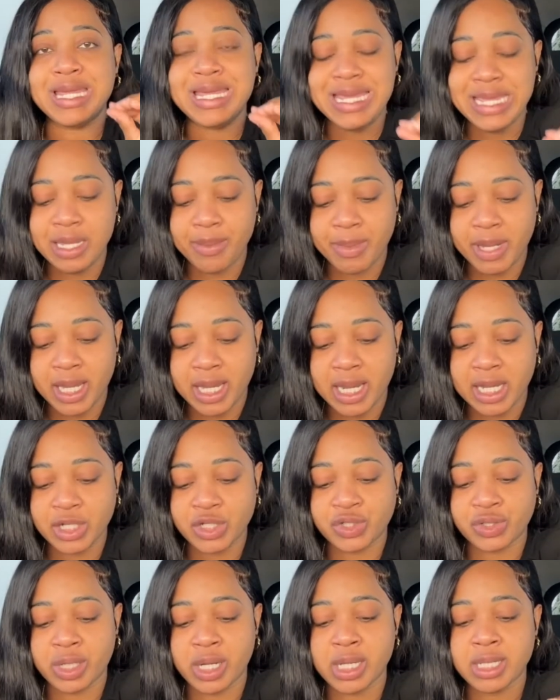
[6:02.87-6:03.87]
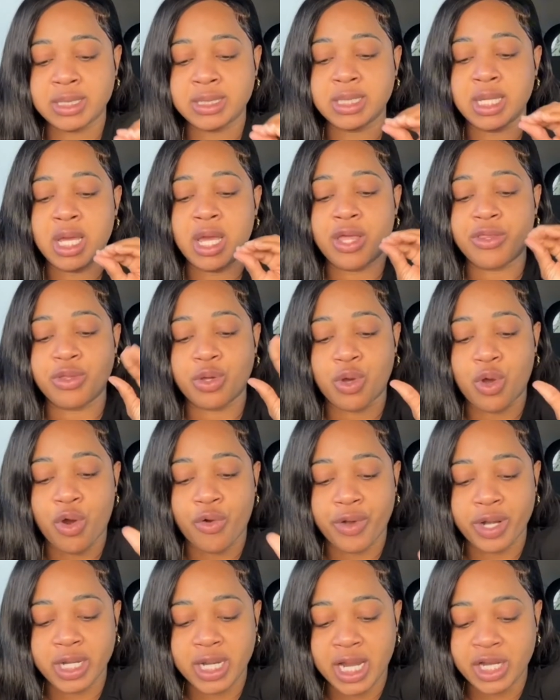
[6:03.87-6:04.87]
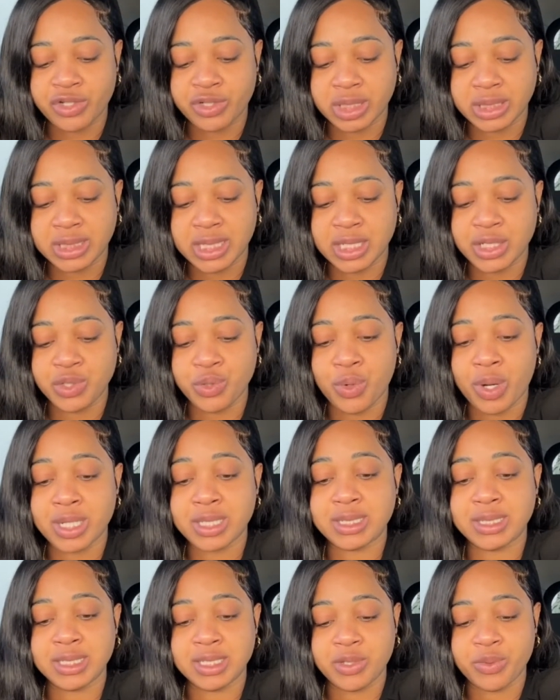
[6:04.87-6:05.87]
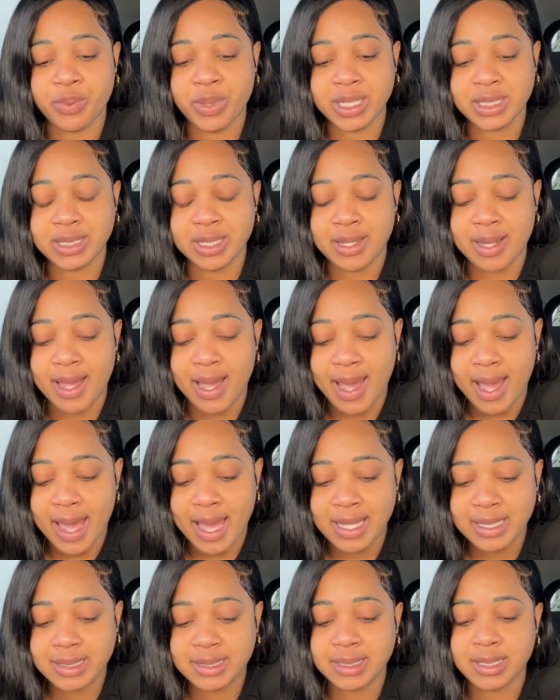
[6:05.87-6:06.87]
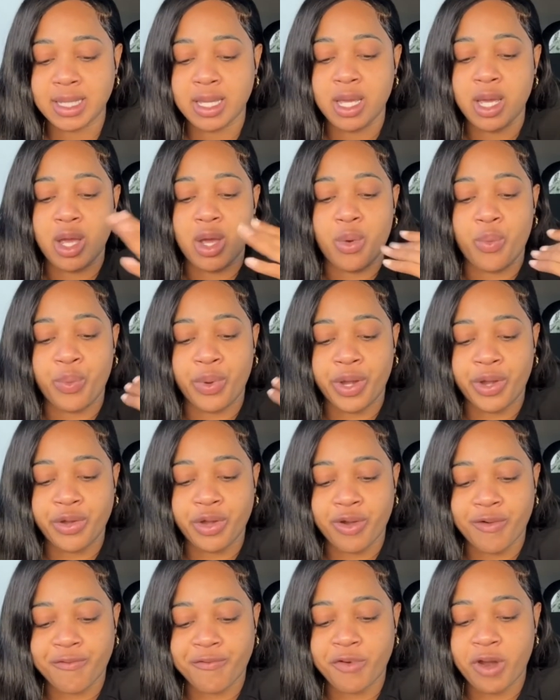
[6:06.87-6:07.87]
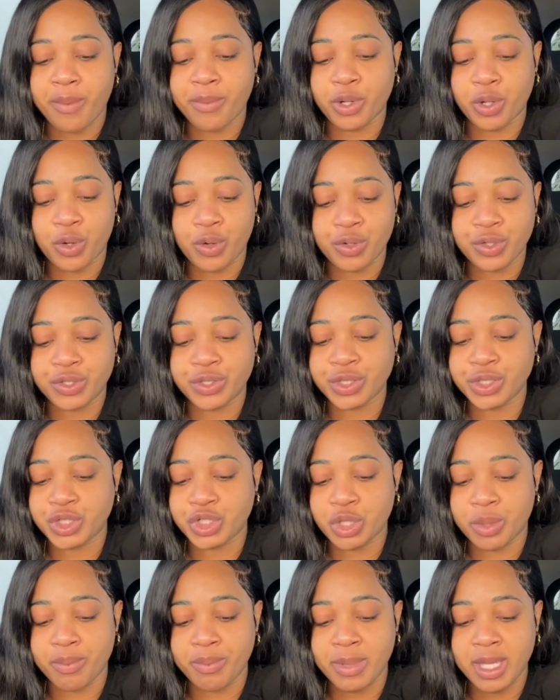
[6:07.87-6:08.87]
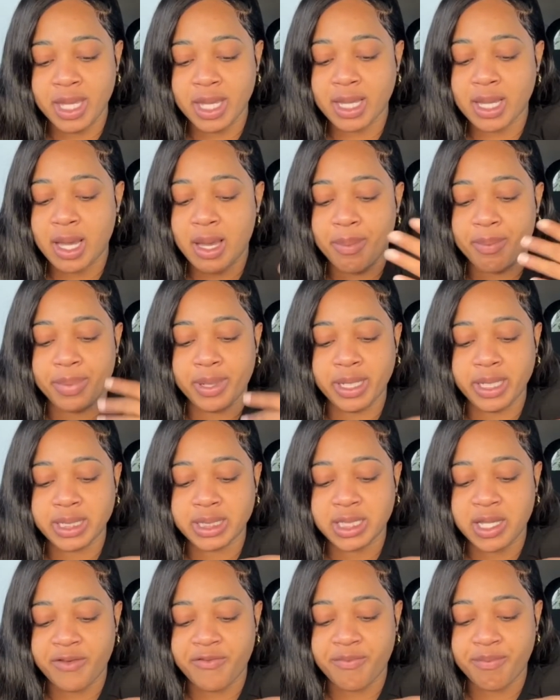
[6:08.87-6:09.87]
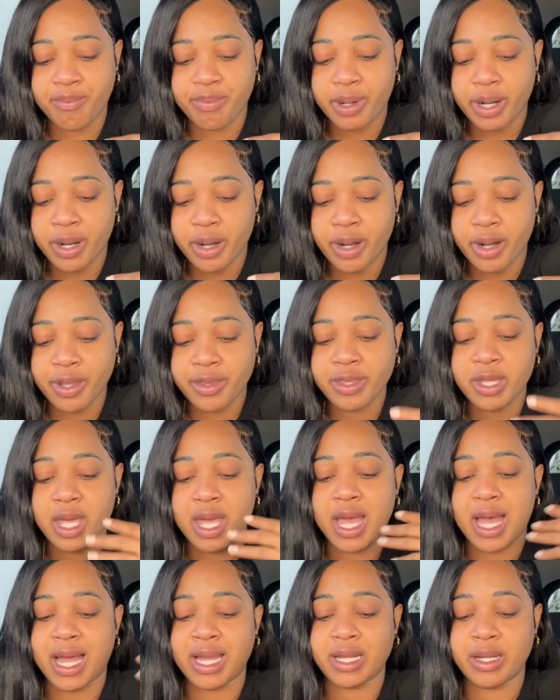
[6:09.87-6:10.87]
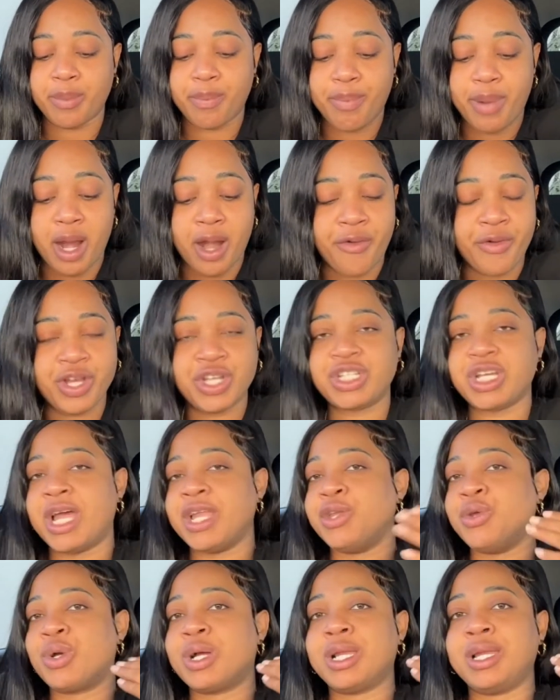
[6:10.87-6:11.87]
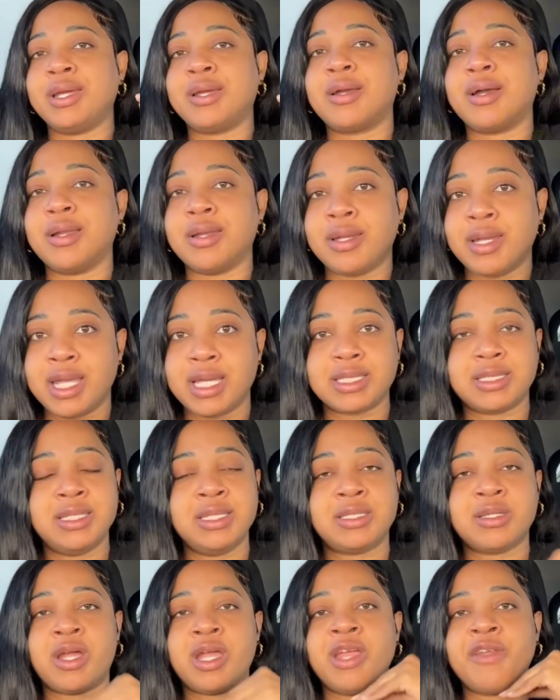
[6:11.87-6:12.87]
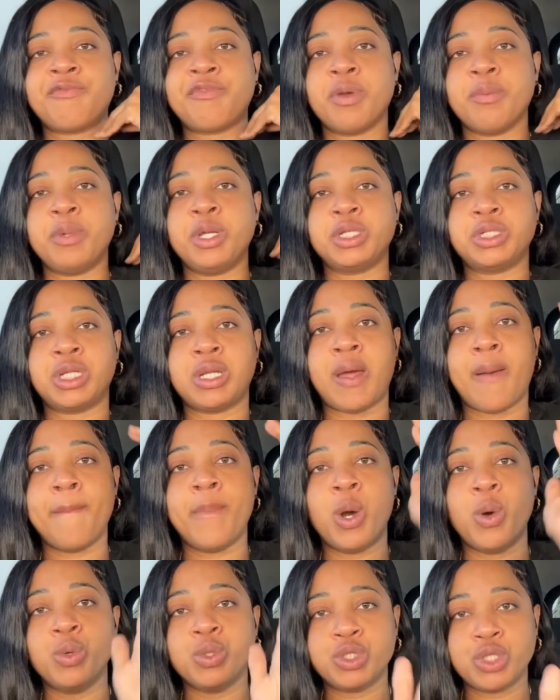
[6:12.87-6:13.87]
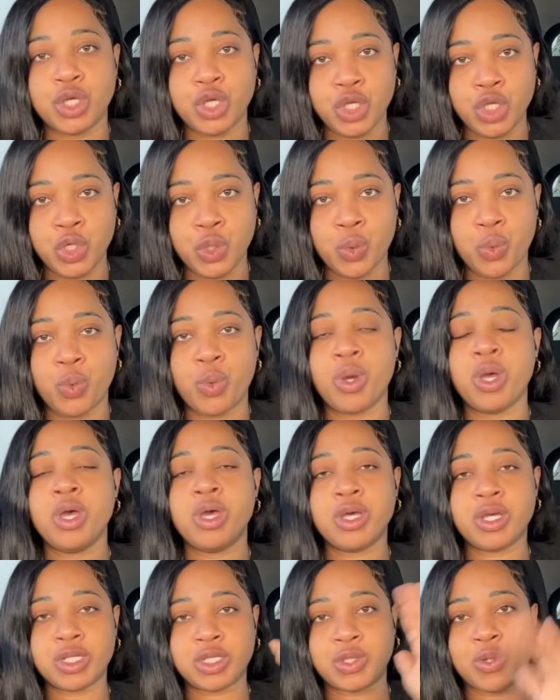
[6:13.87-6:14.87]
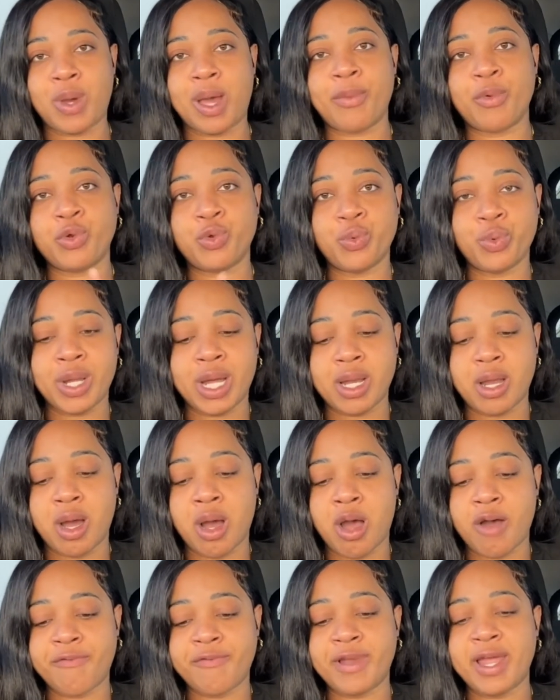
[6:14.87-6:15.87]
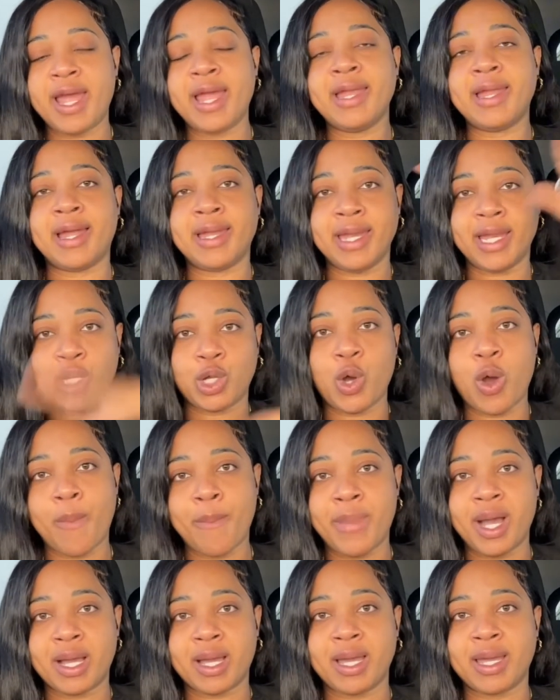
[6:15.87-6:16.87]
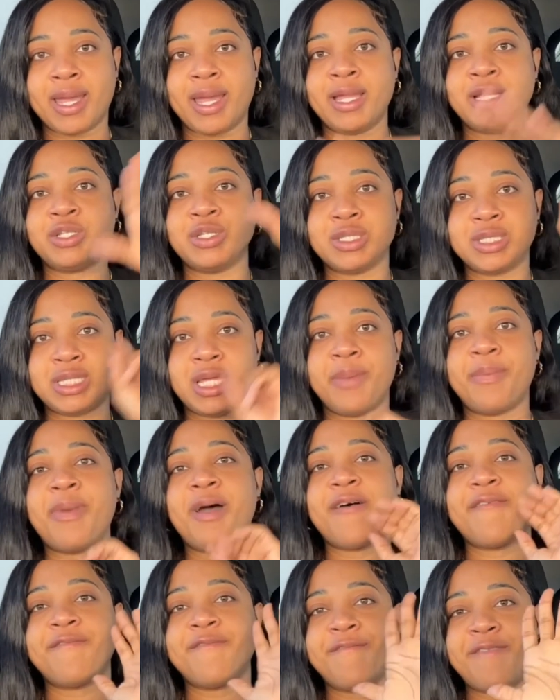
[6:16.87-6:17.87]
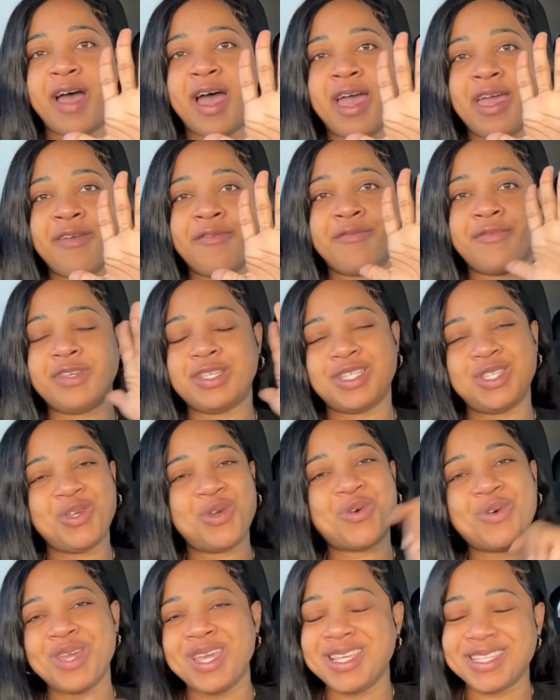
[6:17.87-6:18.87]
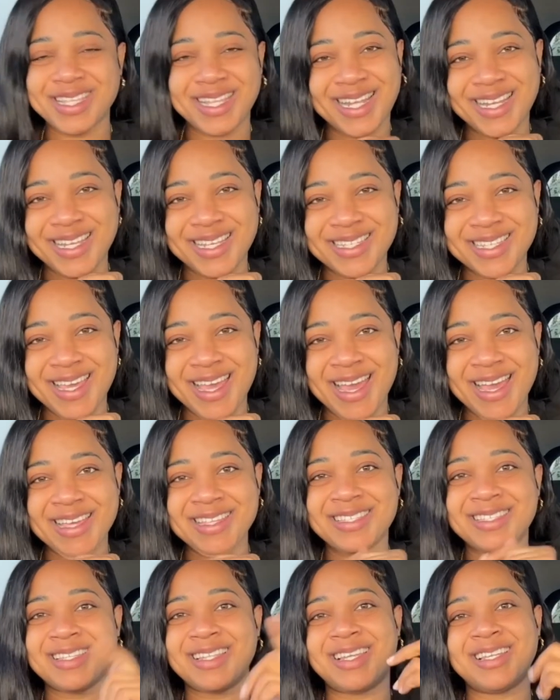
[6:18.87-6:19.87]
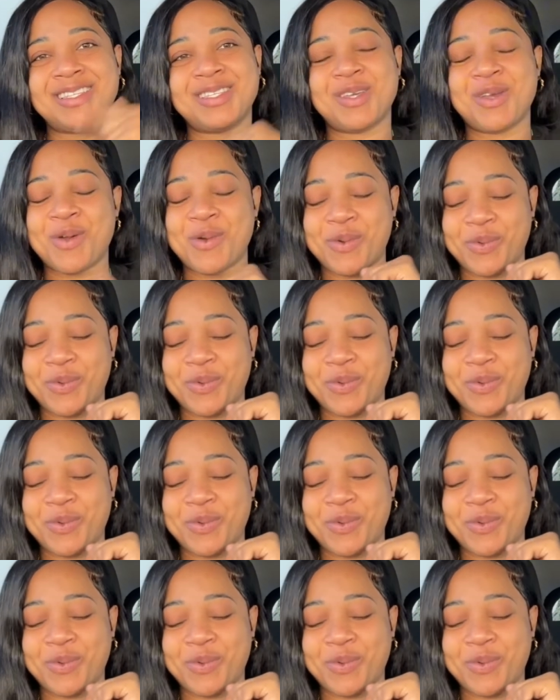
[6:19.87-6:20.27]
email address, the current address that you are situated at, where you're from, the country is Jamaica, place of birth, and the parish, and you click next. These are information about you. So I will do that offline and then come back again to step 5. See how easy that is, guys? Let's go. All